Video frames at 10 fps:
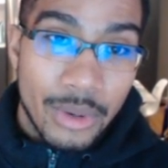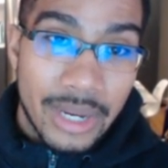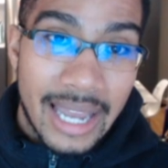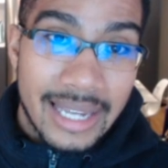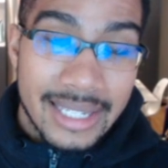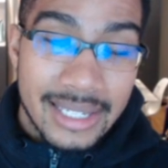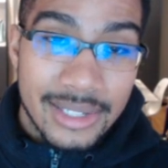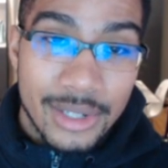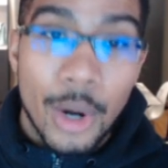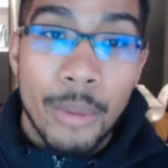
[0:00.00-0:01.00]
Quick
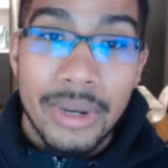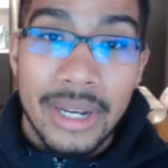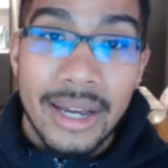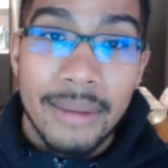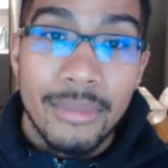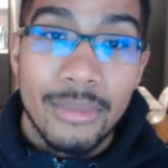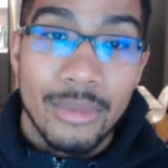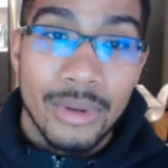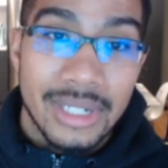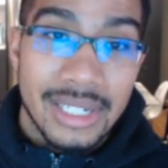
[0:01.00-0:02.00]
access is opened up.
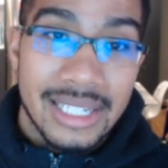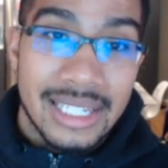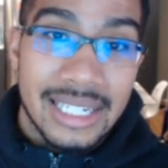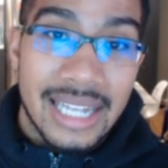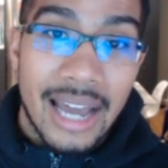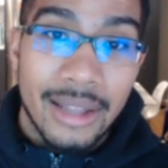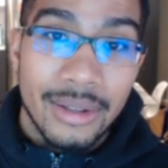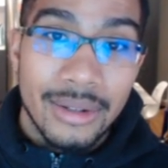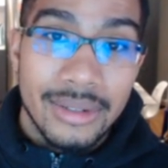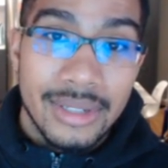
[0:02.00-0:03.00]
We're gonna see
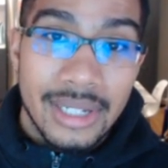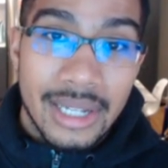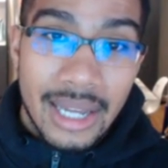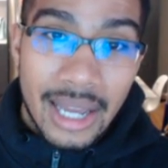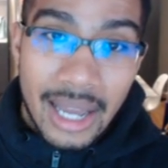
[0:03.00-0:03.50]
downloads.